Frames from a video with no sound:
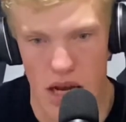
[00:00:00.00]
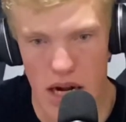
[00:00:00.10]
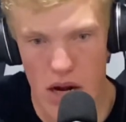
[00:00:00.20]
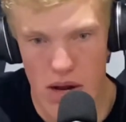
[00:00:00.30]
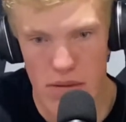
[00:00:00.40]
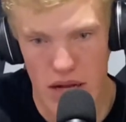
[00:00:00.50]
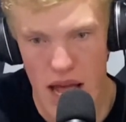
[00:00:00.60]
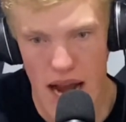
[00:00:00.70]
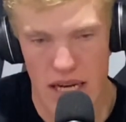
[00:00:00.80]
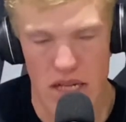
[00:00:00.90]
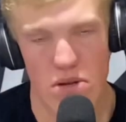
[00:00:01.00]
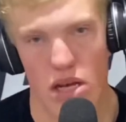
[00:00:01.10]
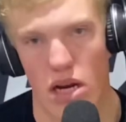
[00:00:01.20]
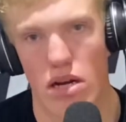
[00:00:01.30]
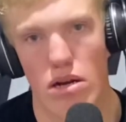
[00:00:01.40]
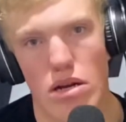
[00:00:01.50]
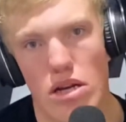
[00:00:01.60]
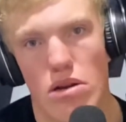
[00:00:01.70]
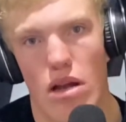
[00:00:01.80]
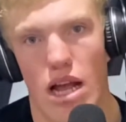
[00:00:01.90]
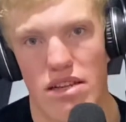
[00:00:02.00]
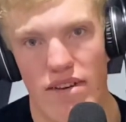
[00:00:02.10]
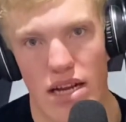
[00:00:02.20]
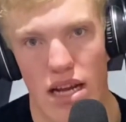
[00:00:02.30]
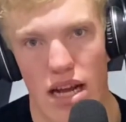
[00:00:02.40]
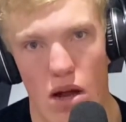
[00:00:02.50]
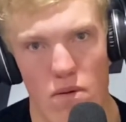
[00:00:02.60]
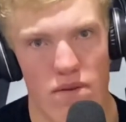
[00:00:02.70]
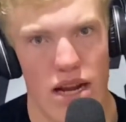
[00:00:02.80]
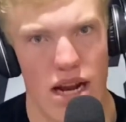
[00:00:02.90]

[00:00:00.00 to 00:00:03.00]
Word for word: you know, imply to their Xfinity and hopefully,